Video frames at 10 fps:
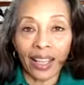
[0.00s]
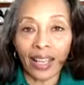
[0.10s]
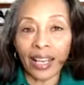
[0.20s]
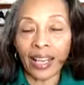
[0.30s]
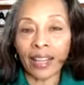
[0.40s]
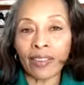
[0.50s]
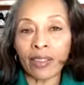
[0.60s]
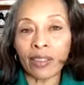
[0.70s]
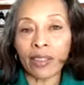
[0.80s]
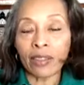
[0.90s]

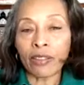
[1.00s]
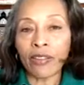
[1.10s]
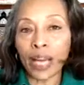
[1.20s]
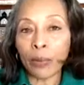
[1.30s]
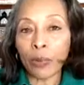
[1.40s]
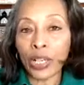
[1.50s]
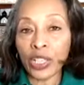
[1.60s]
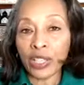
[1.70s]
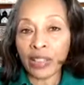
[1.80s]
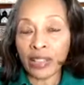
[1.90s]
And the
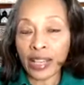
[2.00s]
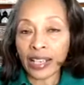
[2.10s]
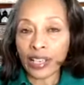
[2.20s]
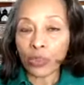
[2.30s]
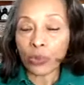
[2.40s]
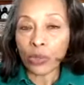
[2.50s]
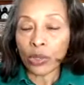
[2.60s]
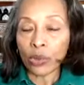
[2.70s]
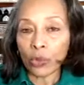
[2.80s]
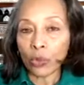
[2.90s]
vibration that is
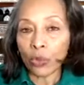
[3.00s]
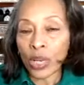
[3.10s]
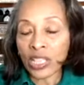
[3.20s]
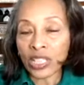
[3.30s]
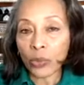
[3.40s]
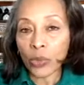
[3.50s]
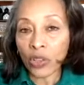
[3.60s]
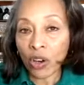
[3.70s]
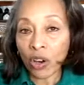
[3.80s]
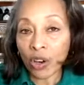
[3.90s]
resonant with the
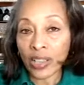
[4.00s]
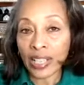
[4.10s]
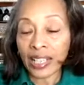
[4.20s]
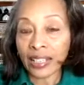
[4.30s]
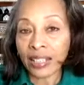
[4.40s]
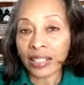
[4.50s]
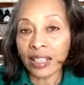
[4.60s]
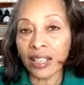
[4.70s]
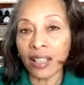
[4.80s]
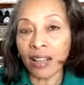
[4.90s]
heart is
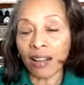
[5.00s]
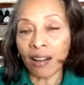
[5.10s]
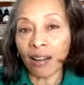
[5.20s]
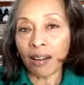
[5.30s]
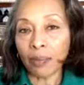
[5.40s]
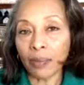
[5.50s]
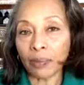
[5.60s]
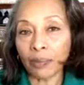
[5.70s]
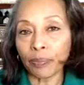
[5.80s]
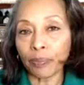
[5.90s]

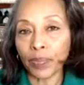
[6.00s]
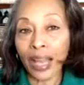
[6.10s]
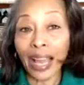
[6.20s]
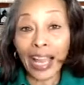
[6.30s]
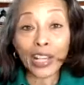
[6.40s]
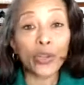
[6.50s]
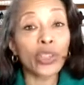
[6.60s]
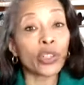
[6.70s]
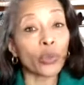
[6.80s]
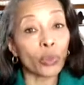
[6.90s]
higher
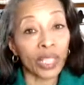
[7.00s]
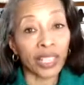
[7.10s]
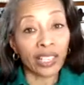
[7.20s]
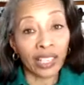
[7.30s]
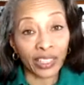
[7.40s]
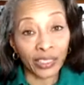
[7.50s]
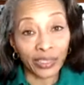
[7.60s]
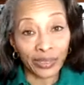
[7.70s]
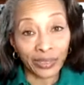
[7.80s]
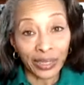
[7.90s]
than a red color.
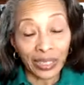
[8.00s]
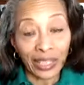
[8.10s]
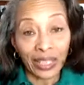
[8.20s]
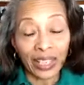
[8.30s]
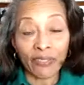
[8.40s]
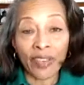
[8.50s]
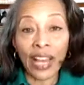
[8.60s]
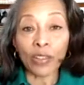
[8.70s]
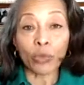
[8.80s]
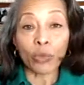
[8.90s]
In
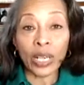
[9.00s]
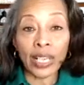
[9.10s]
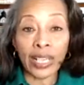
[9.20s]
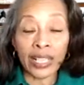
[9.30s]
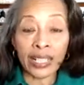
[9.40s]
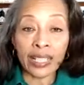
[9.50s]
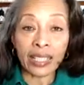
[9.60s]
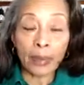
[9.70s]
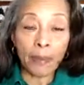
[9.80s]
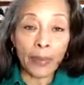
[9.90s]
fact, red is
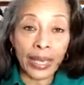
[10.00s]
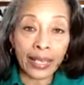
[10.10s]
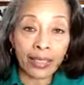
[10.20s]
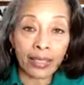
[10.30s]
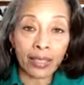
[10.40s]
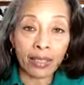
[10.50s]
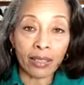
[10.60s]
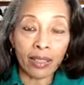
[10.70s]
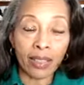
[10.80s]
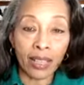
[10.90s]
a base
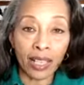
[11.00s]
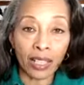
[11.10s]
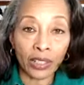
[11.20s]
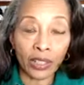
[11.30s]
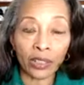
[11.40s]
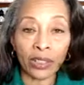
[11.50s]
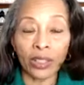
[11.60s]
color